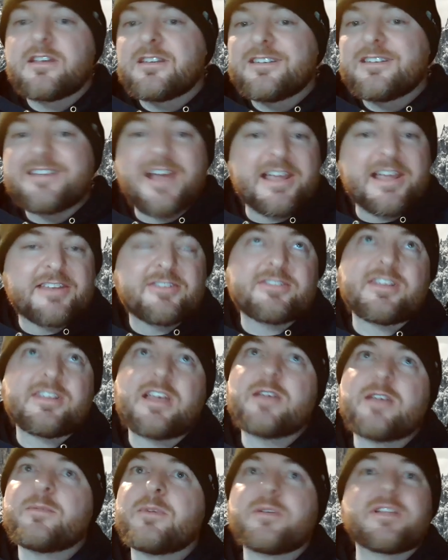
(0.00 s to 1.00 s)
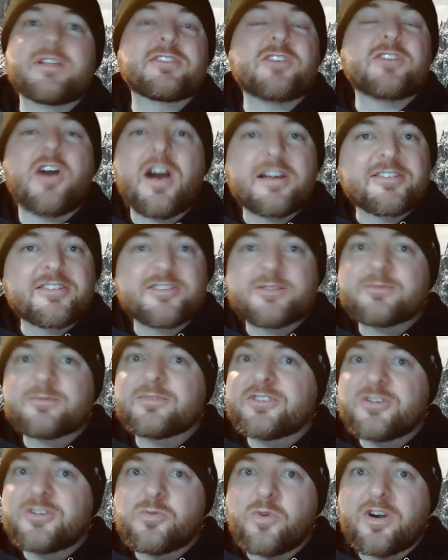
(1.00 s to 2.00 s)
Nice. That's
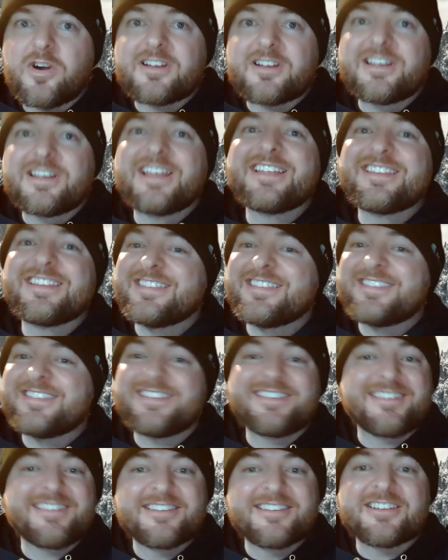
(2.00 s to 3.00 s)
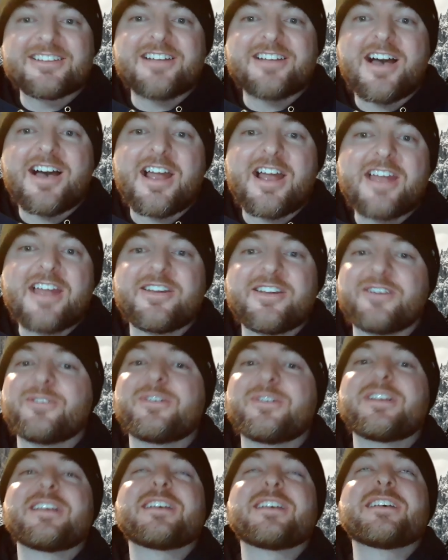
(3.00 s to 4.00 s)
awesome. Good work. It's a lot, I know.
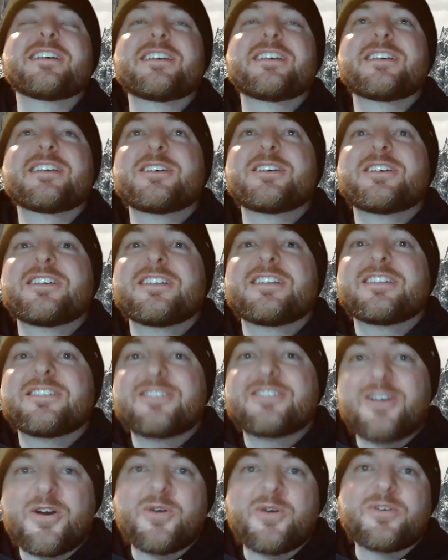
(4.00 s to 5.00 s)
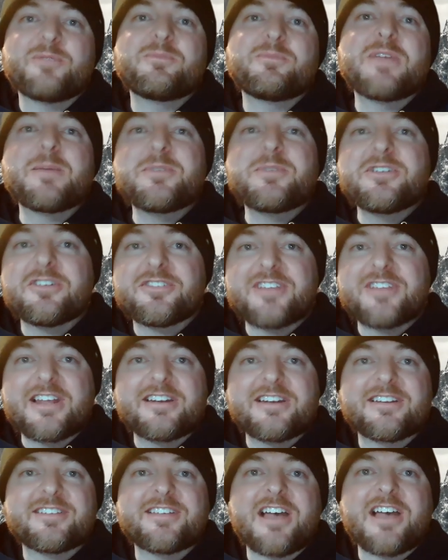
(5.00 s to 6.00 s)
So maybe you'll set
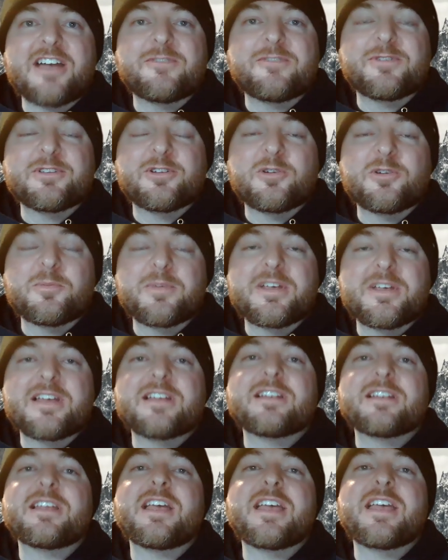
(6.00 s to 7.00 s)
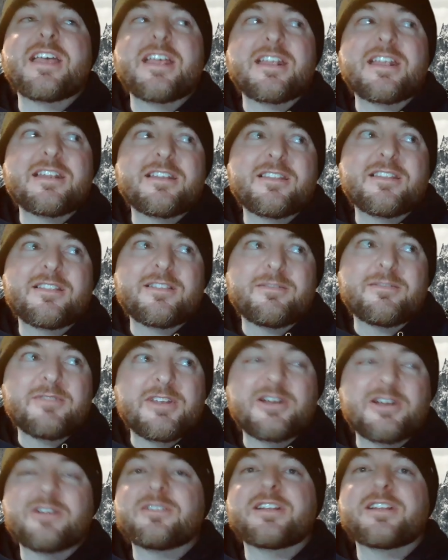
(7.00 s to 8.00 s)
it aside for a little bit and,
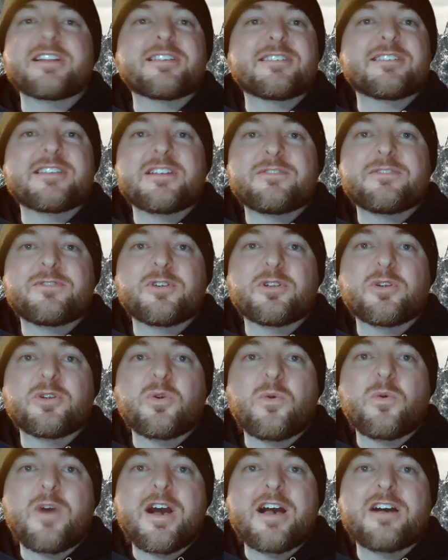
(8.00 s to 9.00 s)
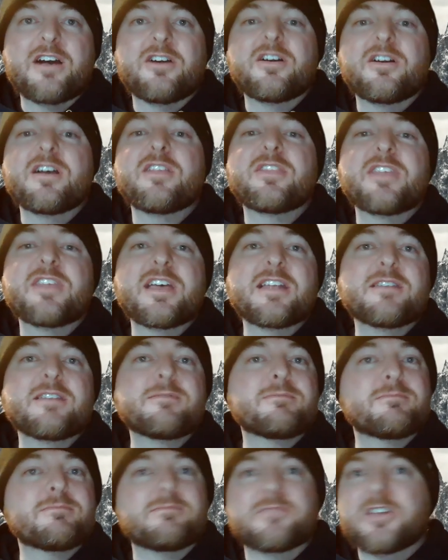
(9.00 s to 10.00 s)
let it sit for a little while. And
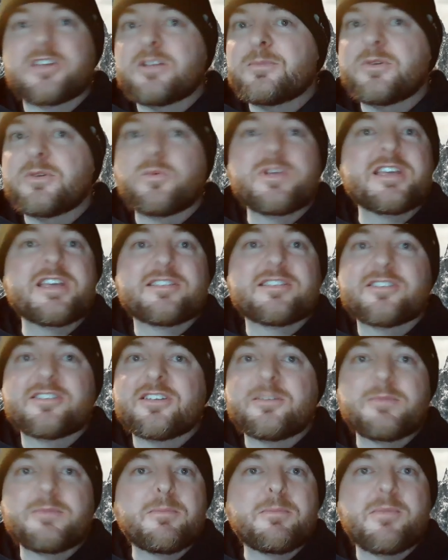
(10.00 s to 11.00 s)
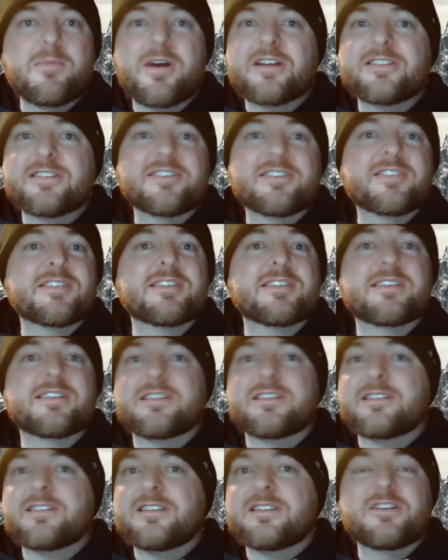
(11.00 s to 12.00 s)
then could be weeks, could be months.
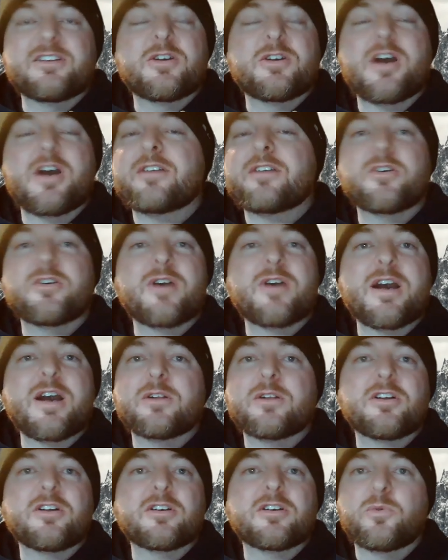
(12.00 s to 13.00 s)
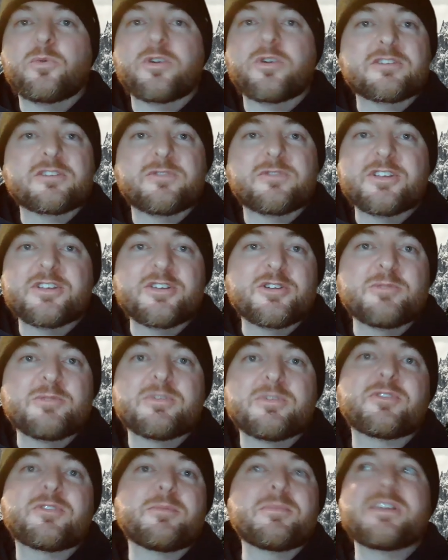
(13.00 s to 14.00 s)
I don't know how long it works for you,
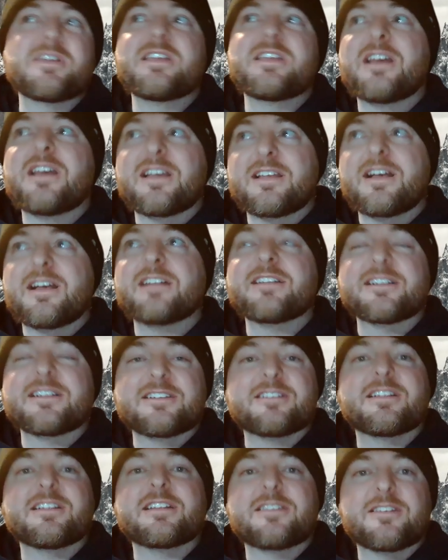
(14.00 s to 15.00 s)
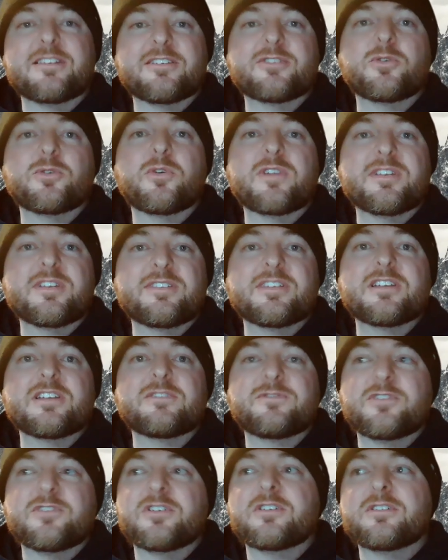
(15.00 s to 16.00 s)
but for me, I like to let the story
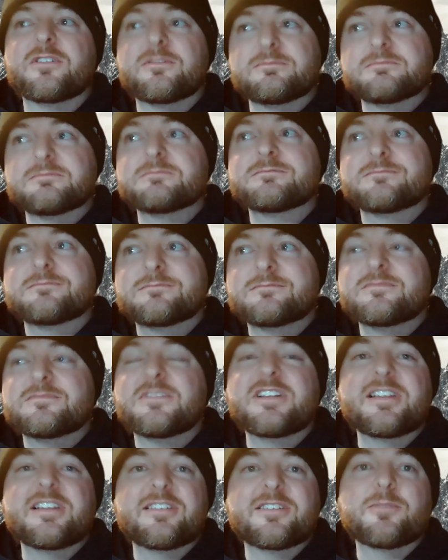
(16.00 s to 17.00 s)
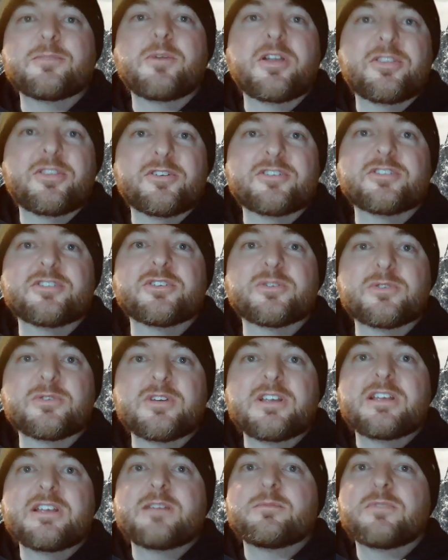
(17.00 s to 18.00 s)
sit for at least a month or two
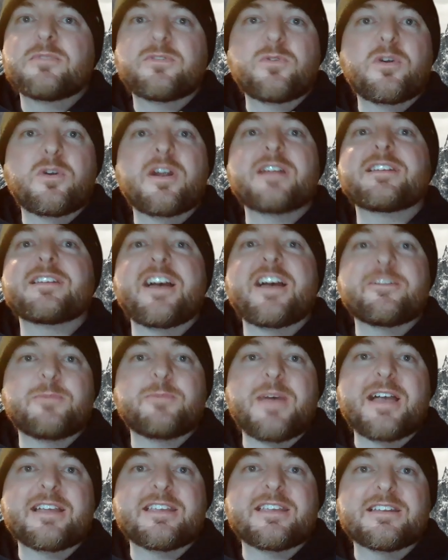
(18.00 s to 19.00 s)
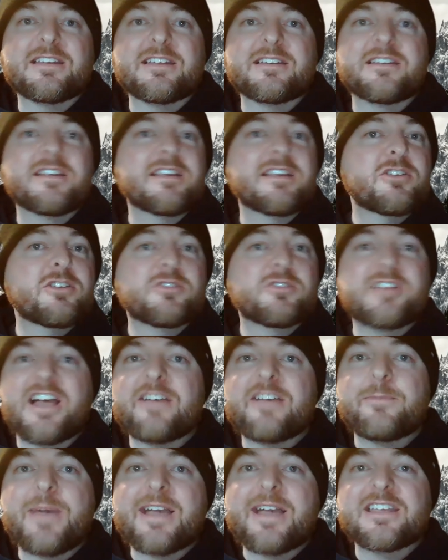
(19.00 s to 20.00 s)
before I dive back in. You'll
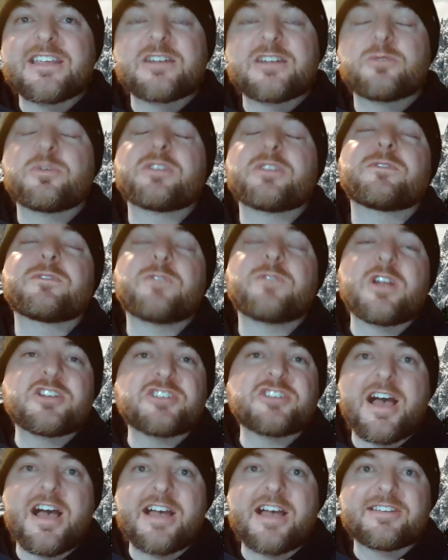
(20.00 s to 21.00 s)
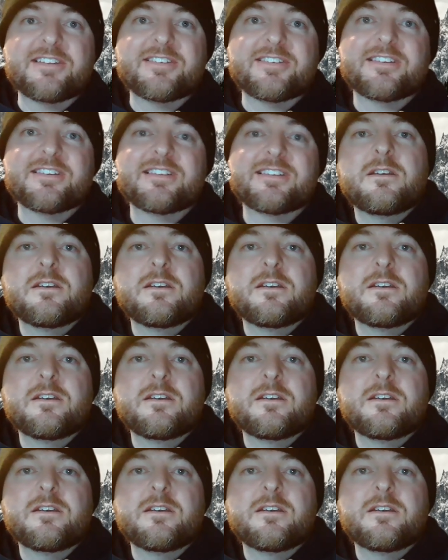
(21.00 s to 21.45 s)
dive back in with fresh eyes.